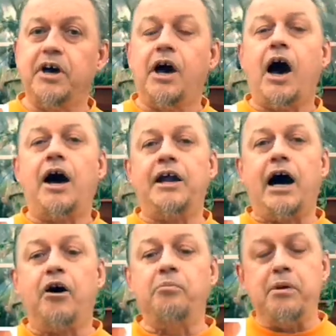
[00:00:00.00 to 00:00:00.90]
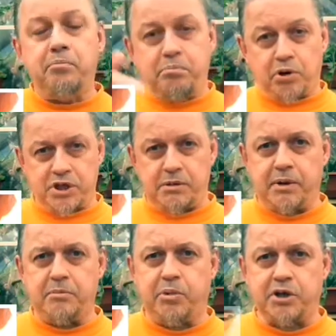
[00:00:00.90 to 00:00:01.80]
are now been put in a
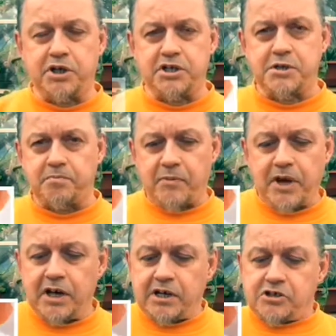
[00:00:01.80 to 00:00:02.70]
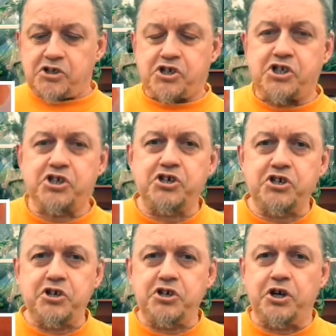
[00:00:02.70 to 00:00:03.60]
big bucket,
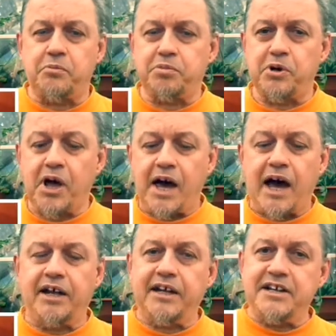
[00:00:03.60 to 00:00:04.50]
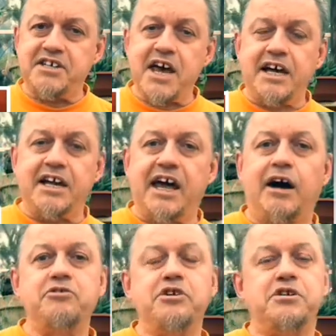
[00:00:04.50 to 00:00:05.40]
stirred up and then taken
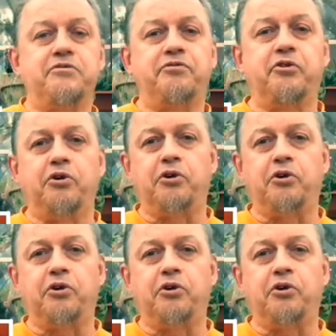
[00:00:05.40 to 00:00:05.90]
out into 4